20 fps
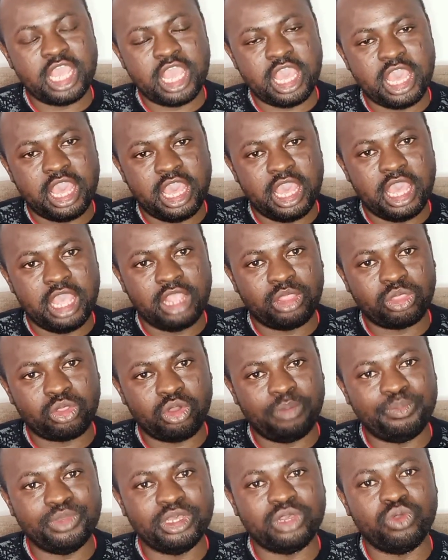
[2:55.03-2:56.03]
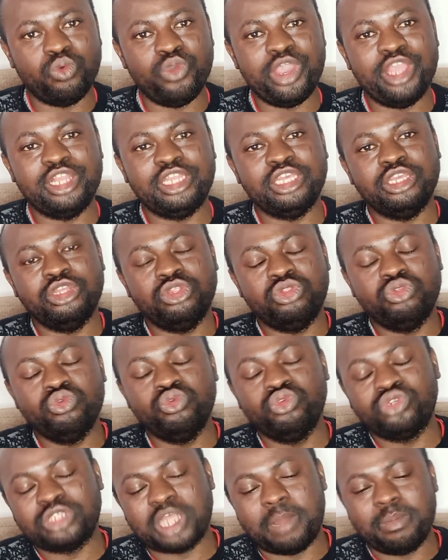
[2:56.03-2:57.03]
a topic where they
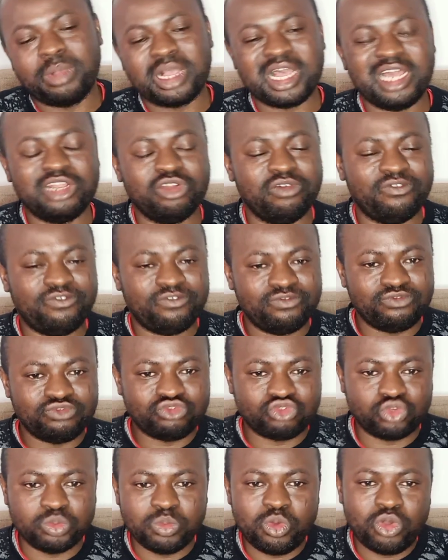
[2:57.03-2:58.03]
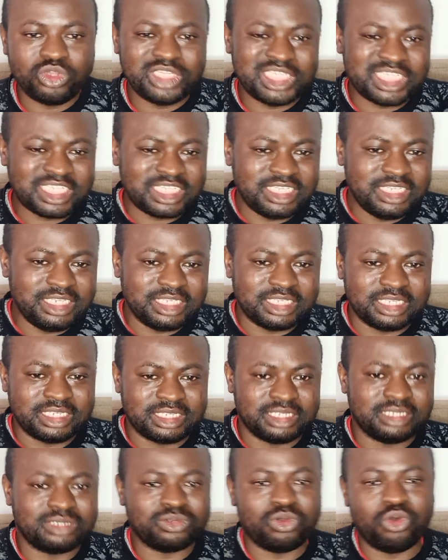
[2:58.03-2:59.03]
do some kind of small
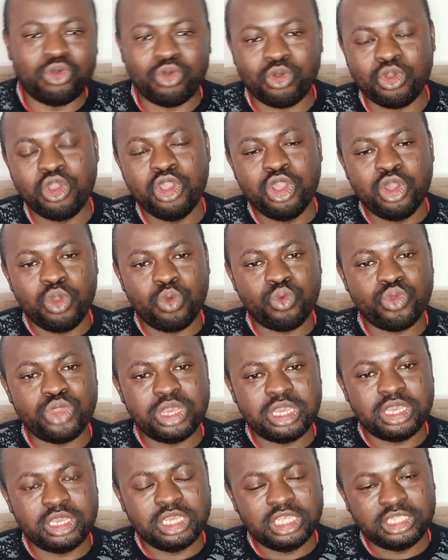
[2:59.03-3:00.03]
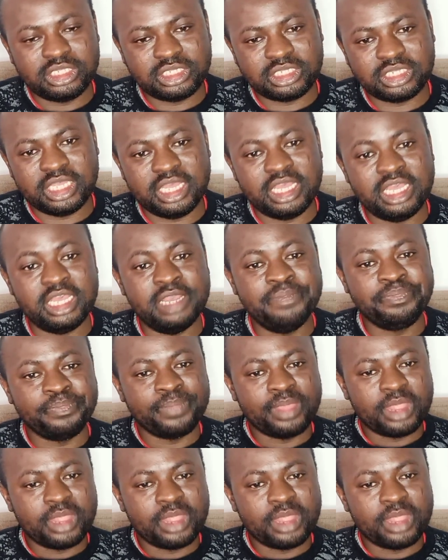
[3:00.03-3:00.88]
theses, or we say